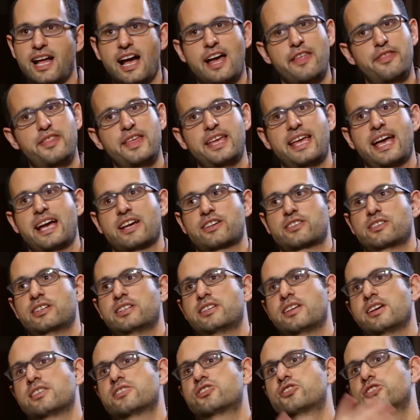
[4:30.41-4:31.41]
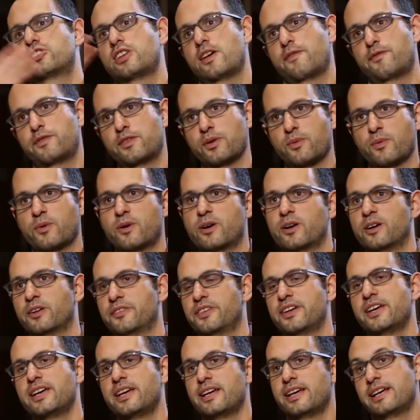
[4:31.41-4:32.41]
I think actually does shift the world
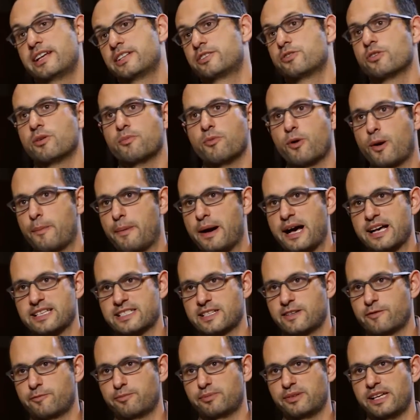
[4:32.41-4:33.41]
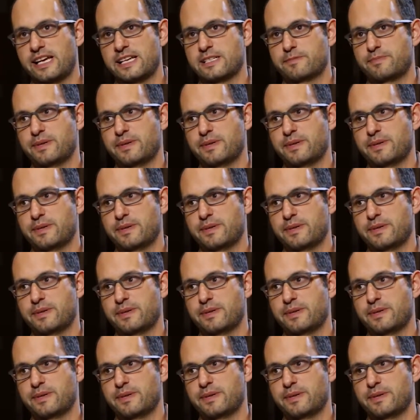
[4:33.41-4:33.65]
into a more positive place,